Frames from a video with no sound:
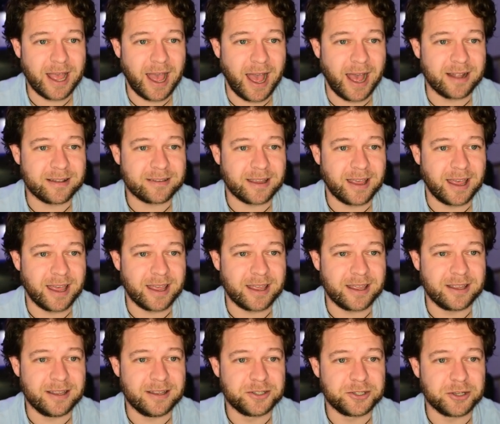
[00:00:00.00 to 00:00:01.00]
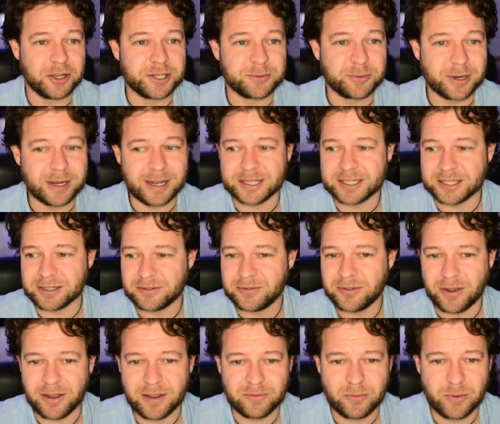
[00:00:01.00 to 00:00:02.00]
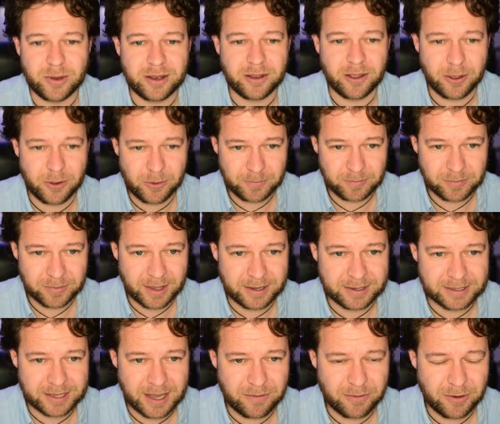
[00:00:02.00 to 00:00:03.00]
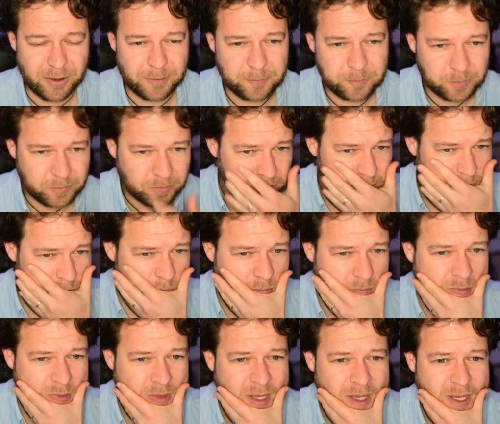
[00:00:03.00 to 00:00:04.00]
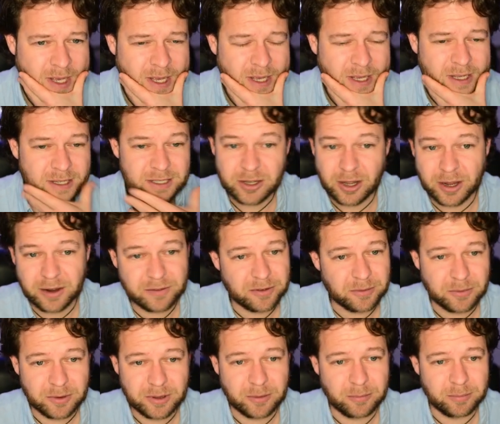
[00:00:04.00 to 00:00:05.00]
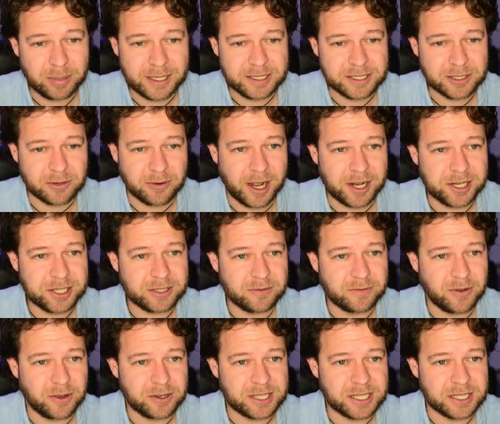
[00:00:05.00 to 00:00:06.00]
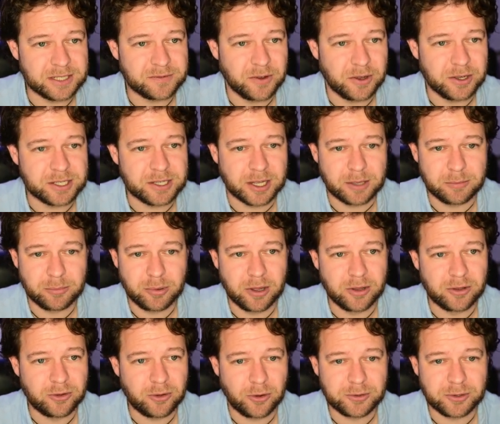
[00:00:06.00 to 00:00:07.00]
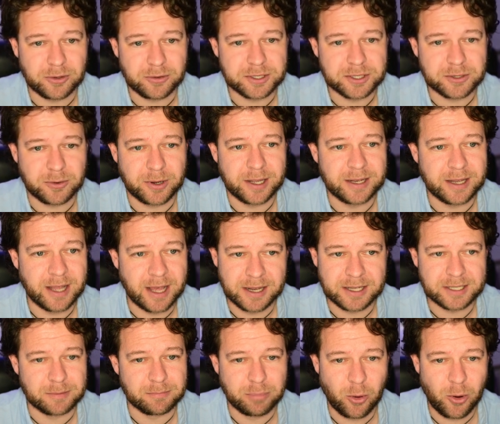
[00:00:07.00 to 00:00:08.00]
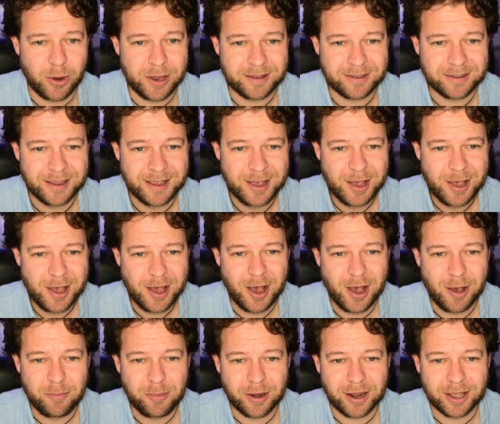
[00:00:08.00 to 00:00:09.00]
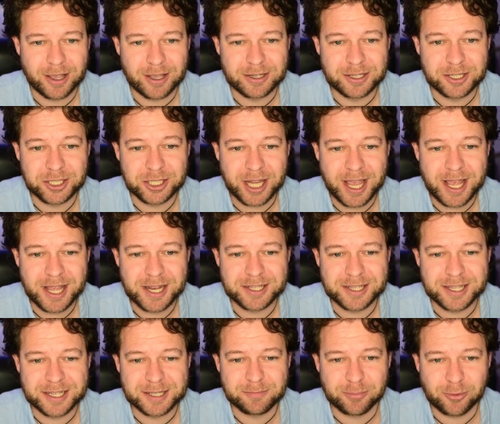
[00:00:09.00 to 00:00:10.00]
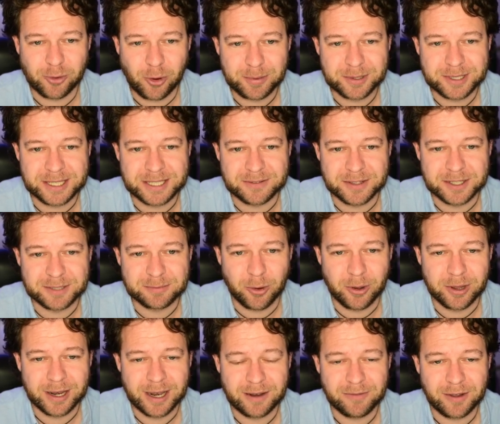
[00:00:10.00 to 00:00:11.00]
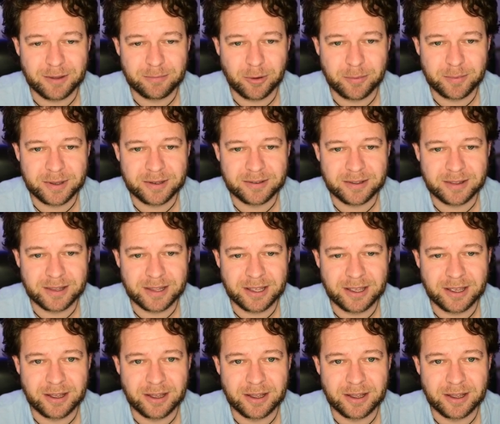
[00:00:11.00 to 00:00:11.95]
at a Geogebra Classic 5 window, as ever. Starting from complete scratch, first things first, I can put a dot on the screen and it's a point, but I could change this properties of this point, and if I pop into the